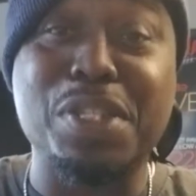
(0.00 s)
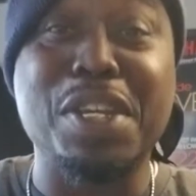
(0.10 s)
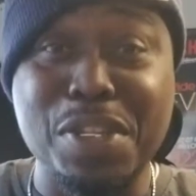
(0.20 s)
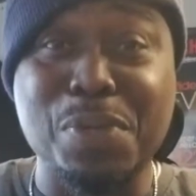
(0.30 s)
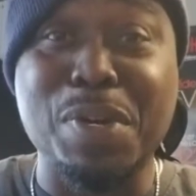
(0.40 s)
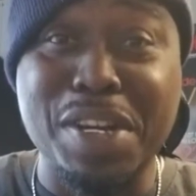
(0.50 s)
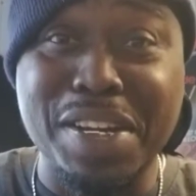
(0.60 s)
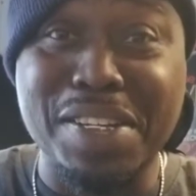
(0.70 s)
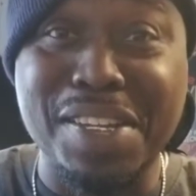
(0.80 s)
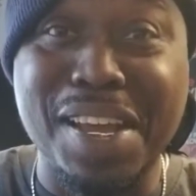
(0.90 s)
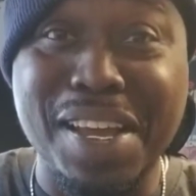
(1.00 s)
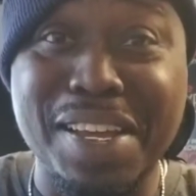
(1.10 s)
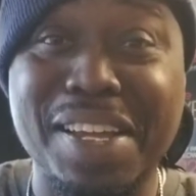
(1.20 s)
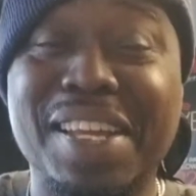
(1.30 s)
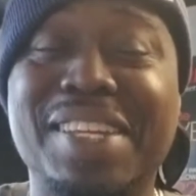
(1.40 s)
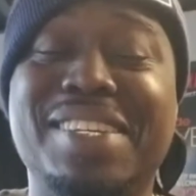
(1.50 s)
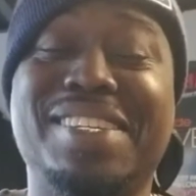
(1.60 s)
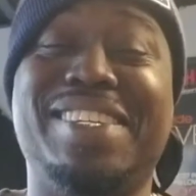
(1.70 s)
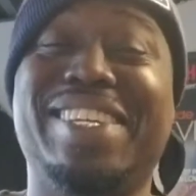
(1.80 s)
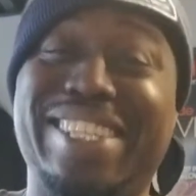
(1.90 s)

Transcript: It is what it is, all